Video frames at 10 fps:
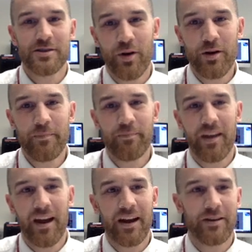bar,
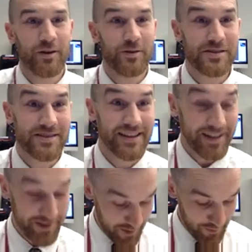you're going to notice there's a
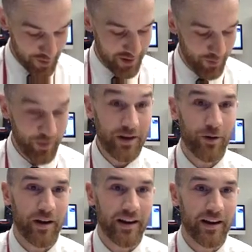little number in the window
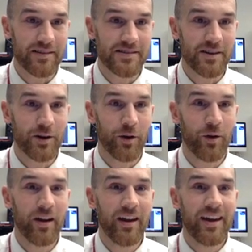right here.
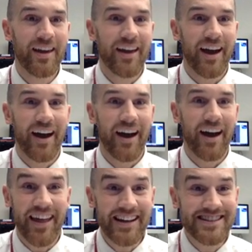So
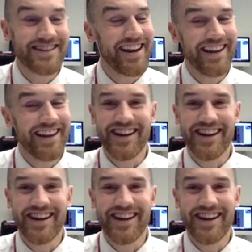that's today's